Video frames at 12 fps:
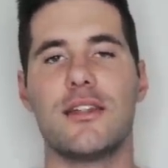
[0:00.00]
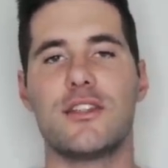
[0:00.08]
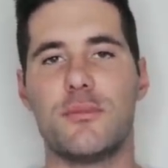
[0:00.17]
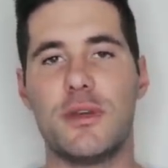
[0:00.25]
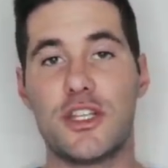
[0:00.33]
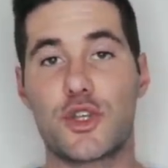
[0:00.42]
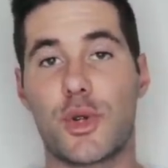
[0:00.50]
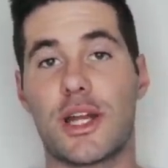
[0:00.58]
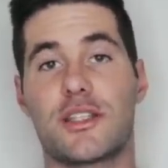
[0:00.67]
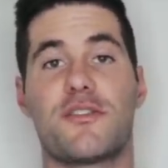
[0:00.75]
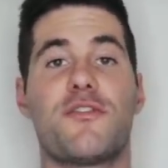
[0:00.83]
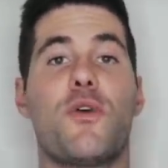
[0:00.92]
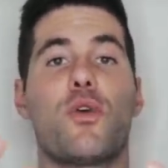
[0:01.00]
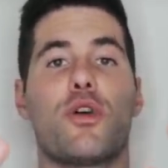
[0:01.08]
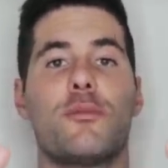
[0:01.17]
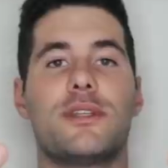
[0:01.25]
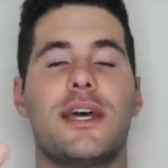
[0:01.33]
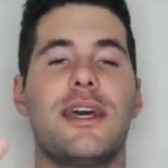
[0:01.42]
to be
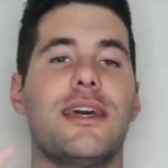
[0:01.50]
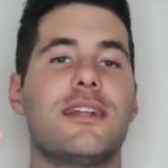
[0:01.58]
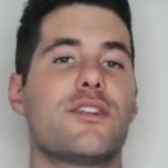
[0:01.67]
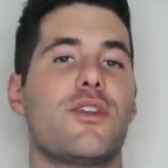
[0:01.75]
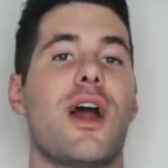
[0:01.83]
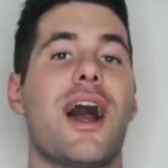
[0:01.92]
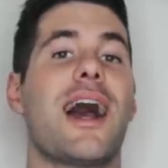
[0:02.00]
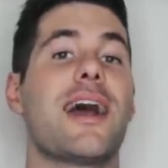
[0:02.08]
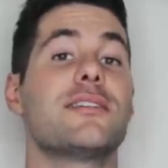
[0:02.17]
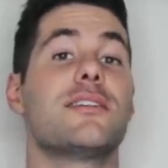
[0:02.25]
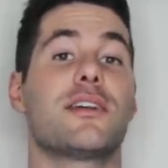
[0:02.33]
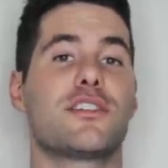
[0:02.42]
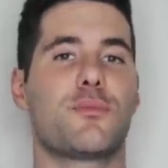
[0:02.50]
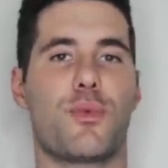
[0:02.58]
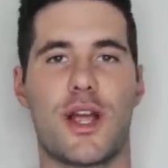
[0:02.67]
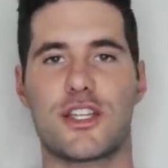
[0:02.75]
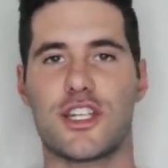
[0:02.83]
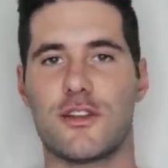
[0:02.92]
transformed into their highest
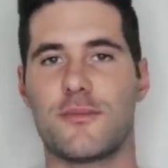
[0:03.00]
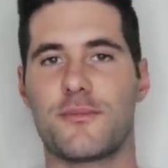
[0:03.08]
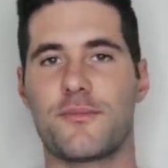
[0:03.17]
expression.